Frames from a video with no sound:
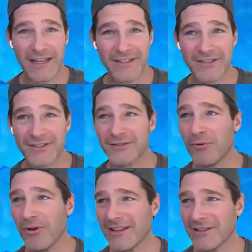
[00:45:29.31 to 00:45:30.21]
latest
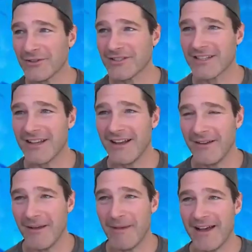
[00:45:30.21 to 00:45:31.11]
spoilers
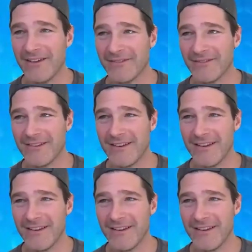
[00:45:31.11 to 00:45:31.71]
about,